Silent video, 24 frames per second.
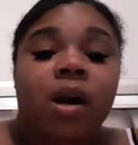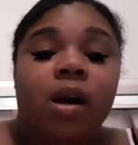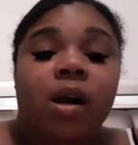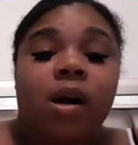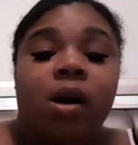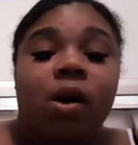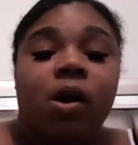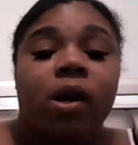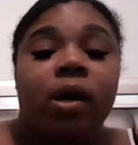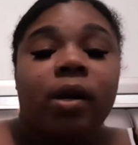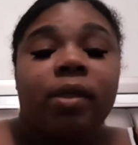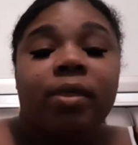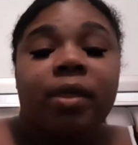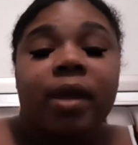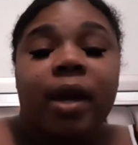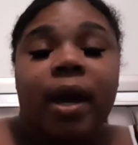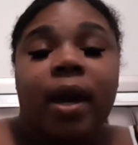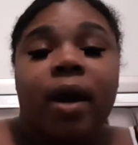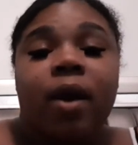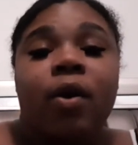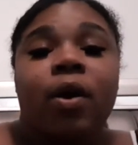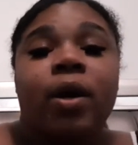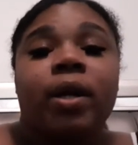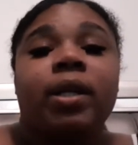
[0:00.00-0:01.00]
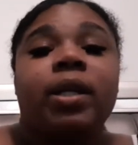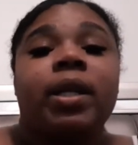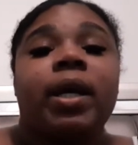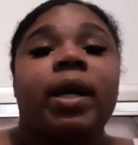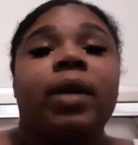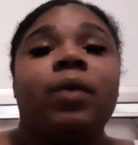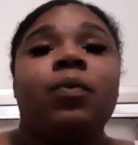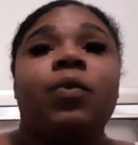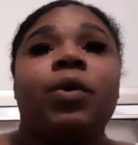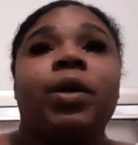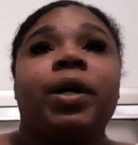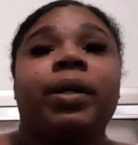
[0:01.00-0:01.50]
on day
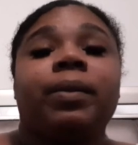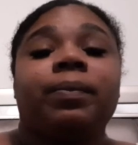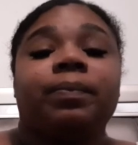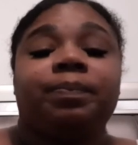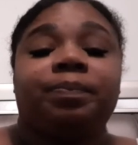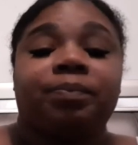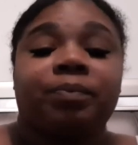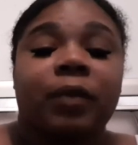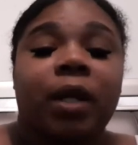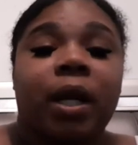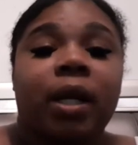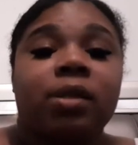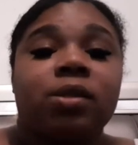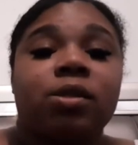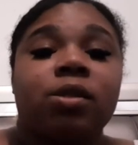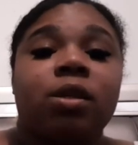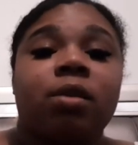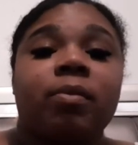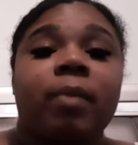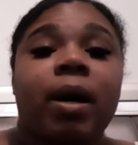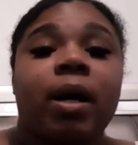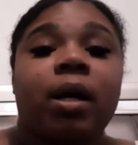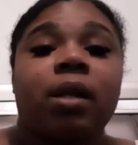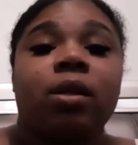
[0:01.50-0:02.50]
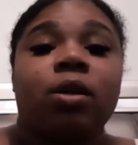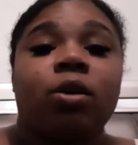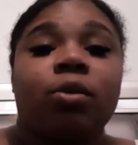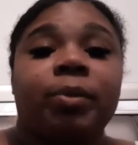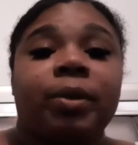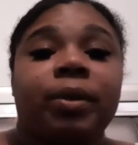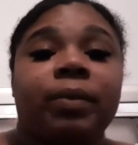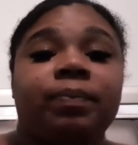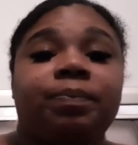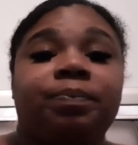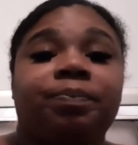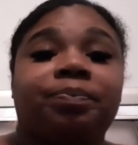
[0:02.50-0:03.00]
1, I took my
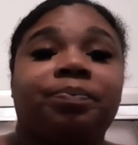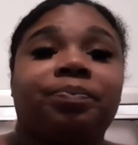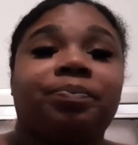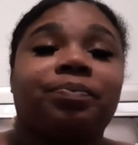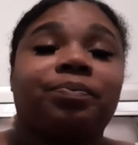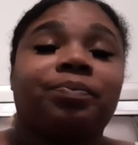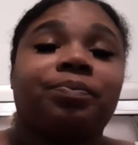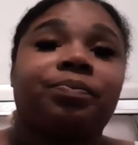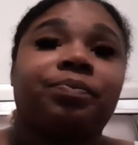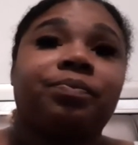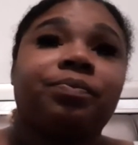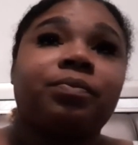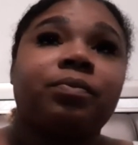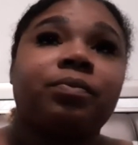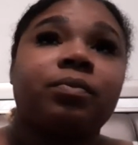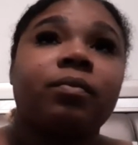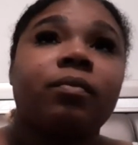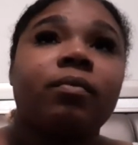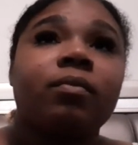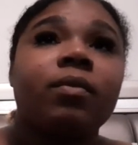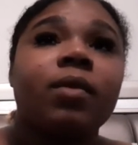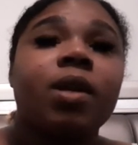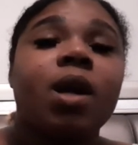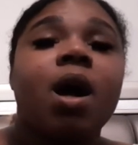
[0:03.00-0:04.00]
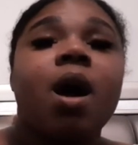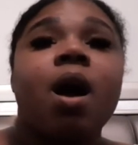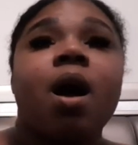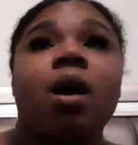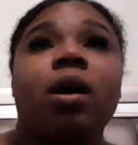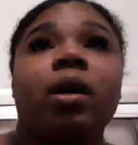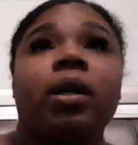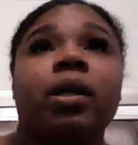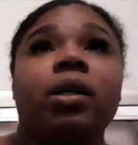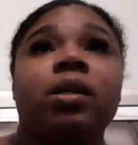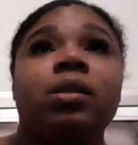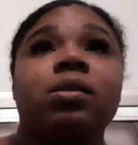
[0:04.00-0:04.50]
Clomid
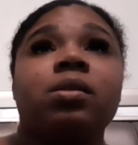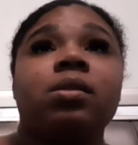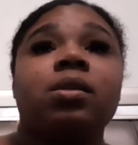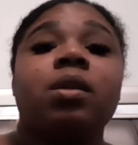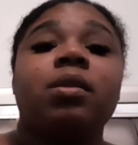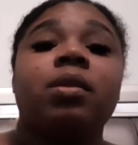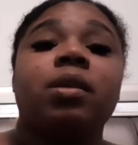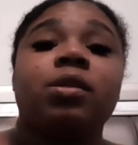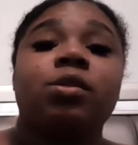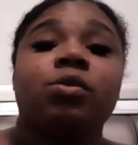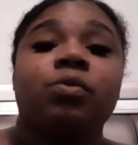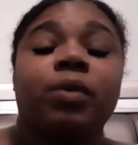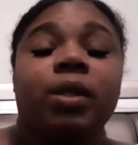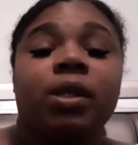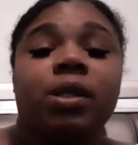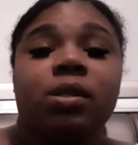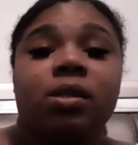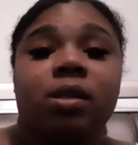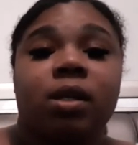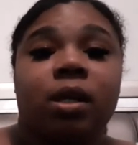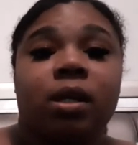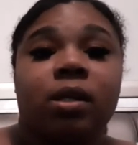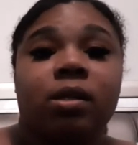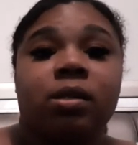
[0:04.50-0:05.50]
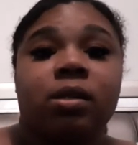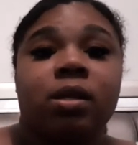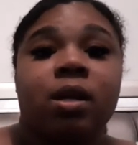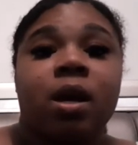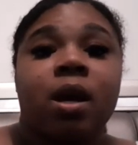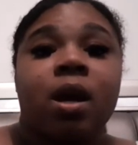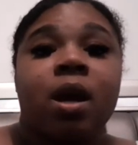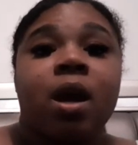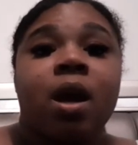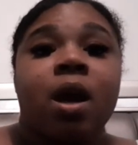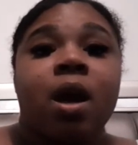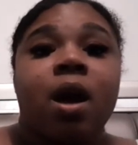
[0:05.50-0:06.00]
August the 26th.
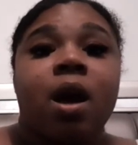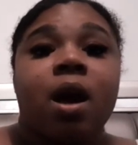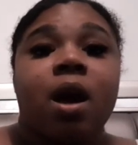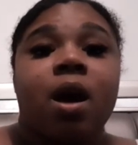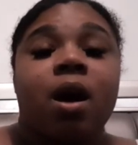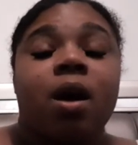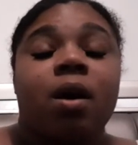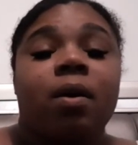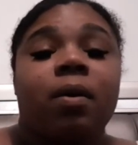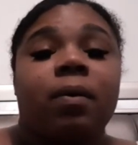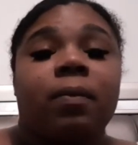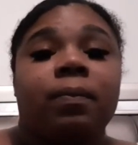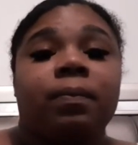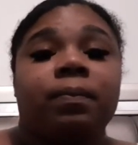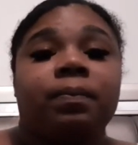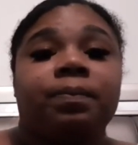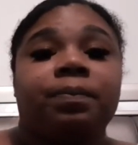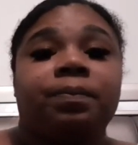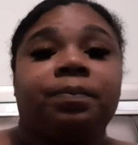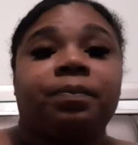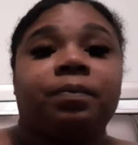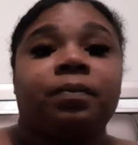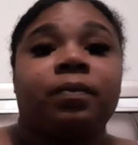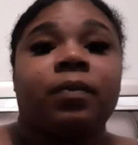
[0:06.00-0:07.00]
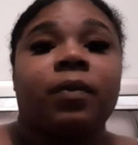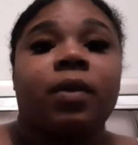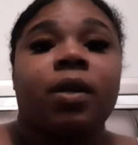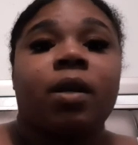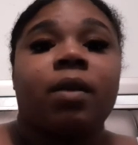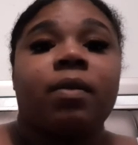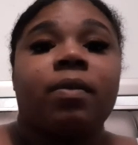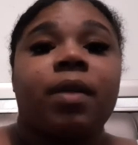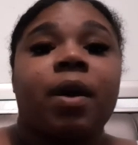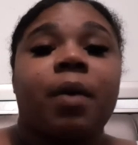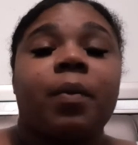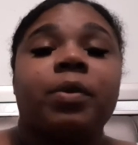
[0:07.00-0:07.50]

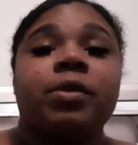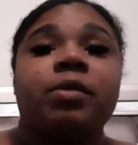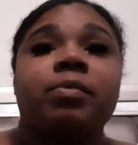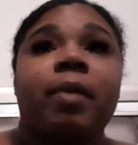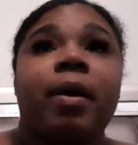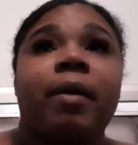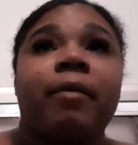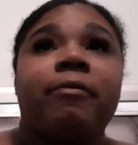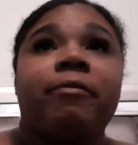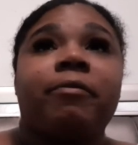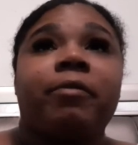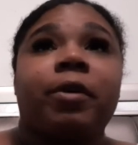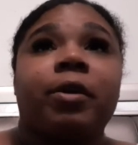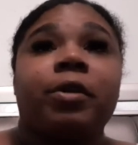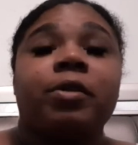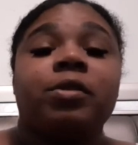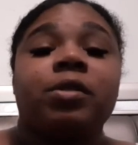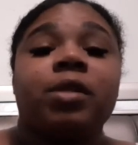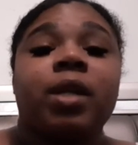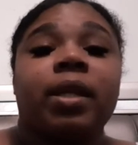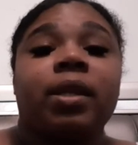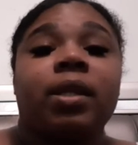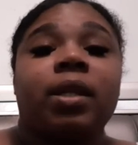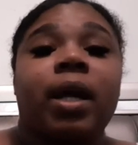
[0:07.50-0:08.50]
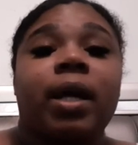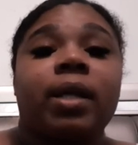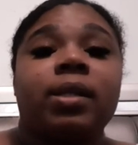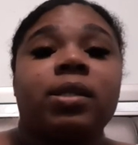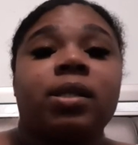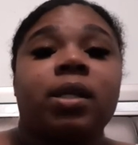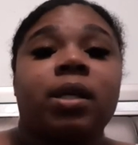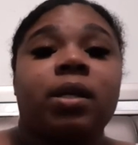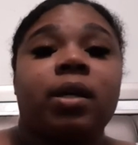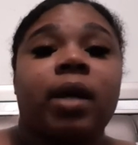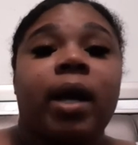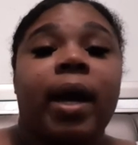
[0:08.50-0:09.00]
That was my first day that
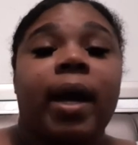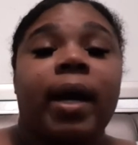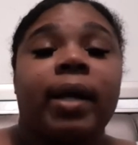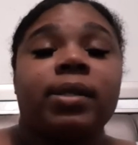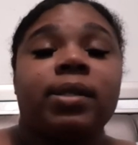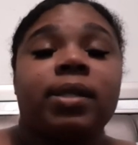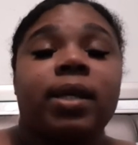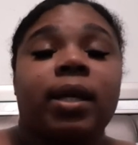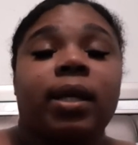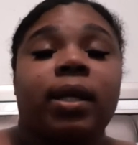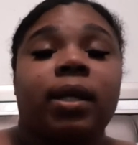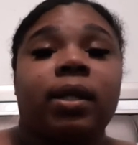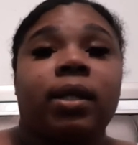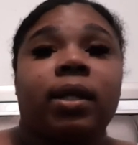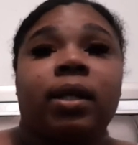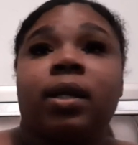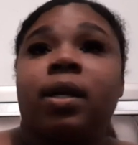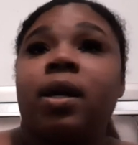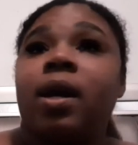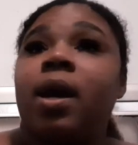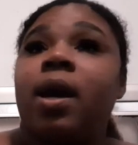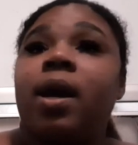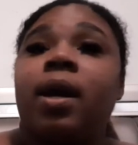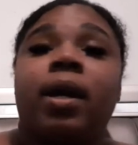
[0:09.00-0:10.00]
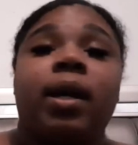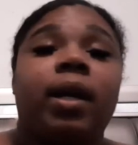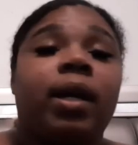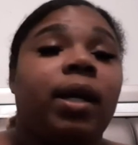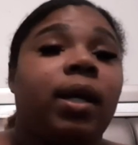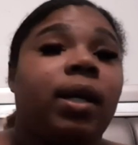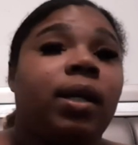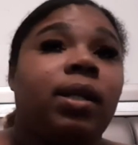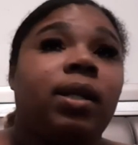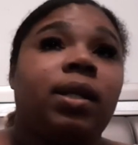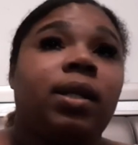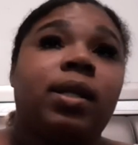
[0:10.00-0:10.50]
I had taken it.
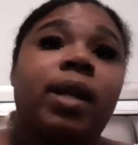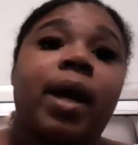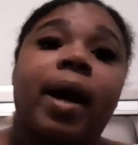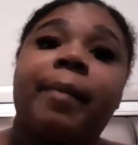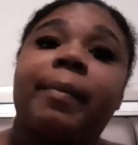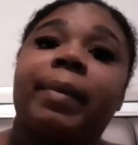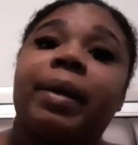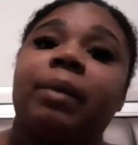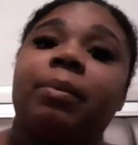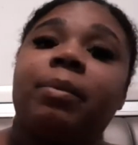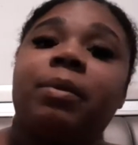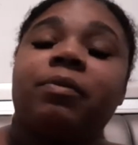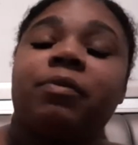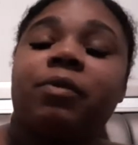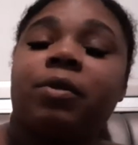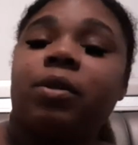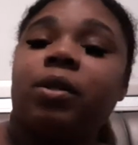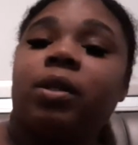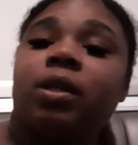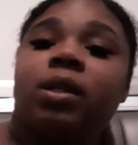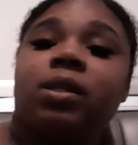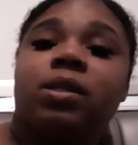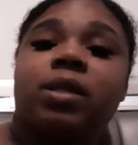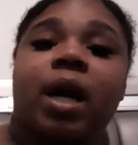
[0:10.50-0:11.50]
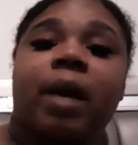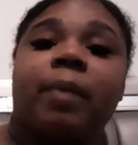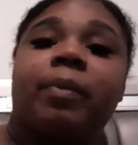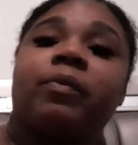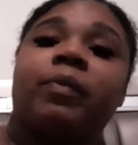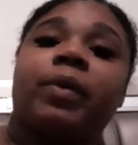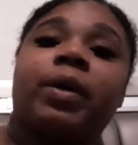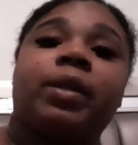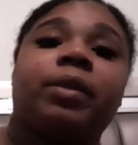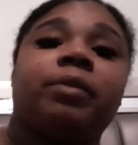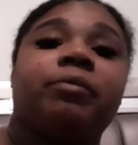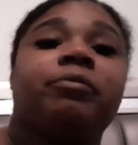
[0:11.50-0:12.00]
It did not make me feel any type of
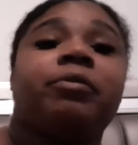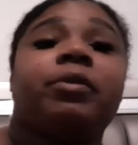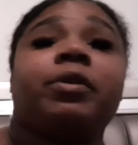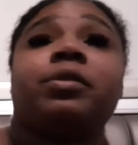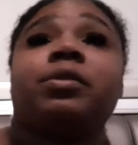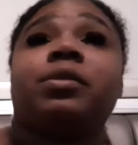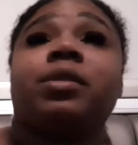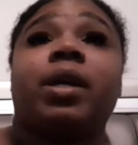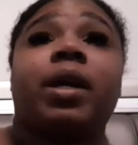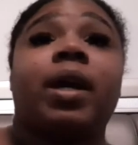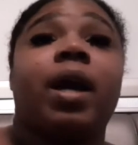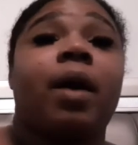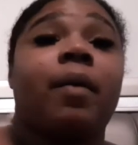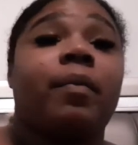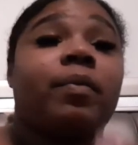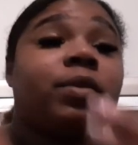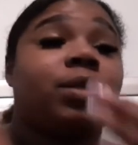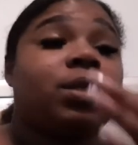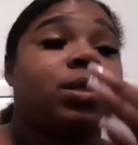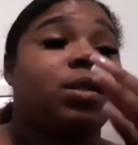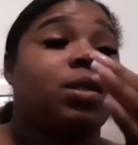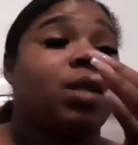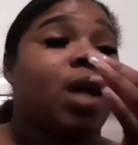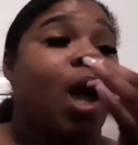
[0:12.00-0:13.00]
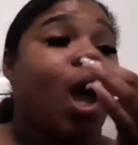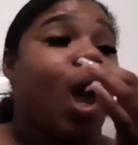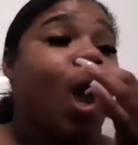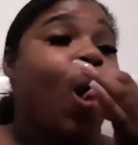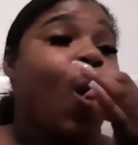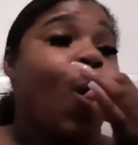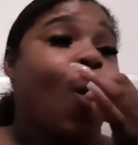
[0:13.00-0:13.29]
way the first day. I was just like,